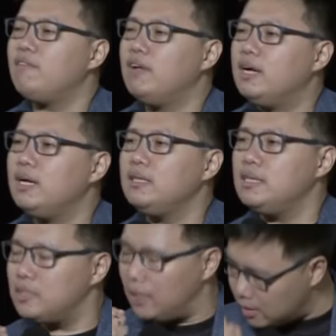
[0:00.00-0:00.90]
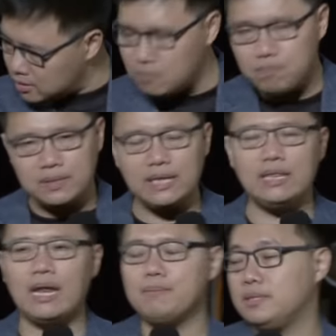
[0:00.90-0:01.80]
heard this urgent plea
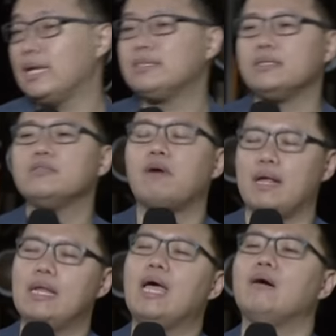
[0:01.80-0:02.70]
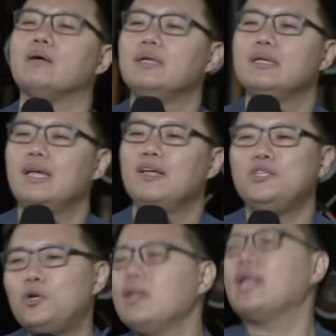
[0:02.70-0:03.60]
that I'm saying to you right now,
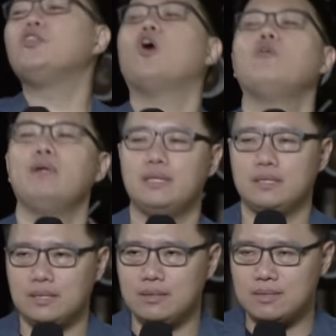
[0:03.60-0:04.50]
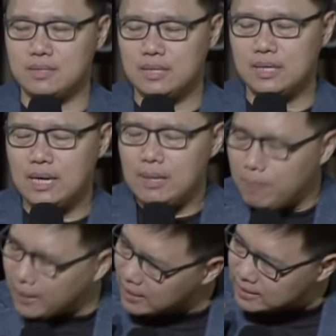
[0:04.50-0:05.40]
don't ignore it,
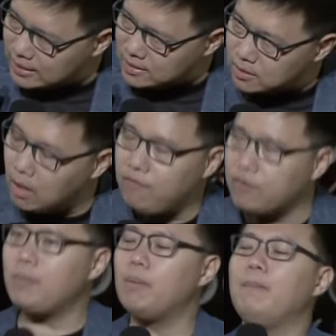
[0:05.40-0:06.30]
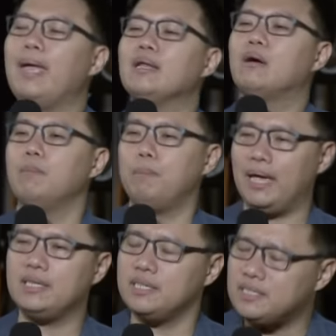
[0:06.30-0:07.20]
because it's not from a man called
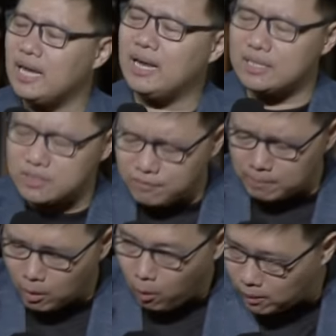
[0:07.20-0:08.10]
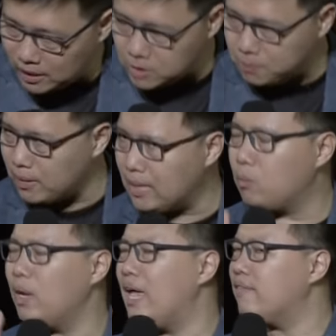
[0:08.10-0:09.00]
Paysatan. It's from the Holy Spirit. And
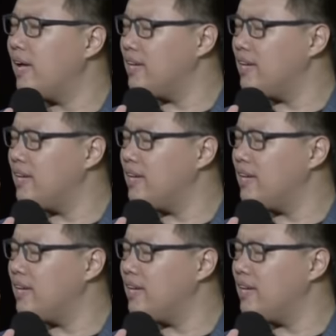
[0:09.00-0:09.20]
whatever I